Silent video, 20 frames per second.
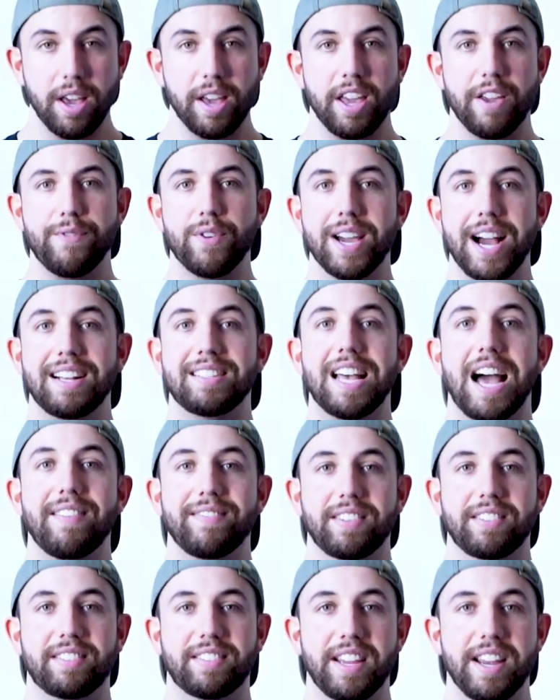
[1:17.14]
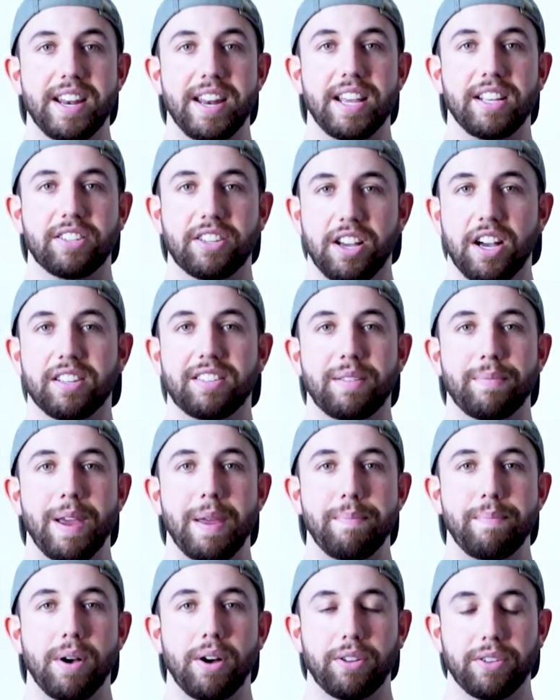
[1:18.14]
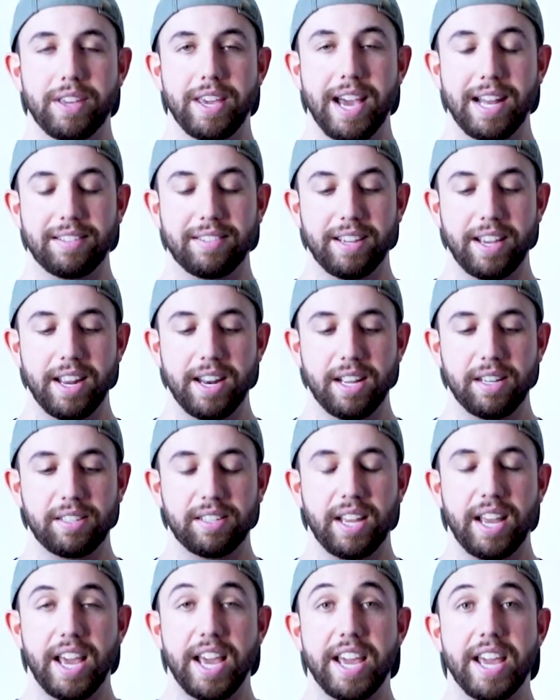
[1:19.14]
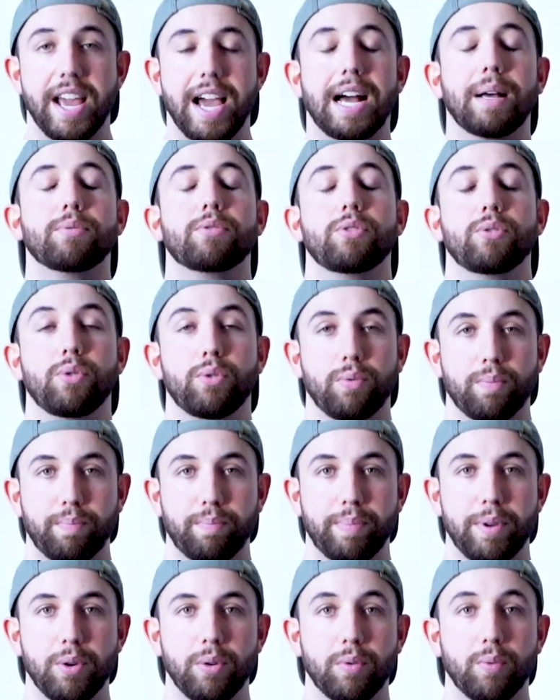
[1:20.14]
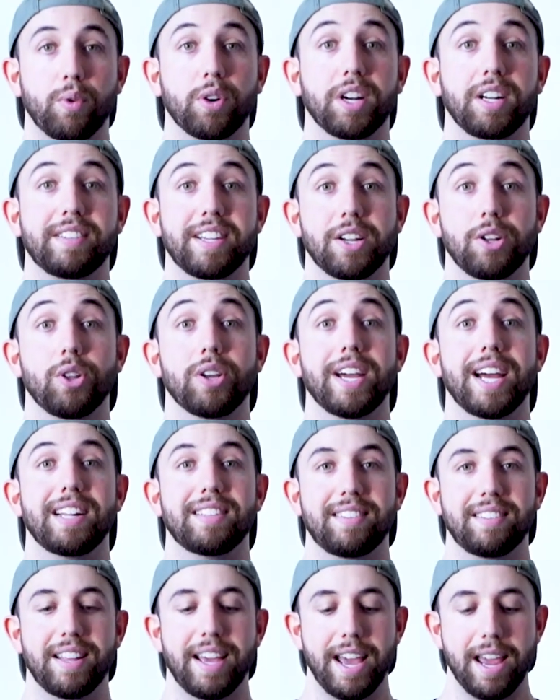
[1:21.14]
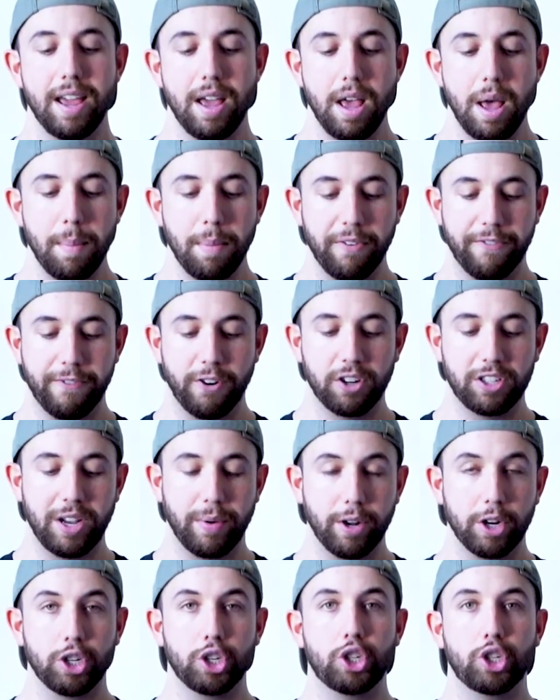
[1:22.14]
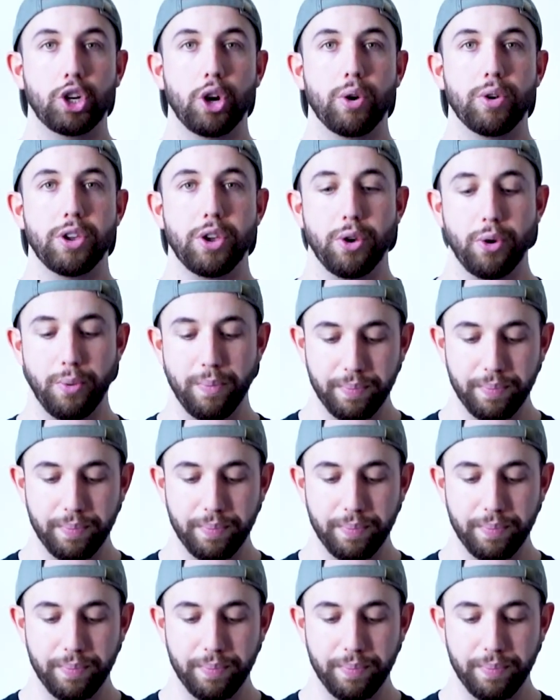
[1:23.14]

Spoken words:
if you guys haven't seen his custom-made belt yet, it is a absolute beaut. We're gonna take a look at it today. But first, I wanna show you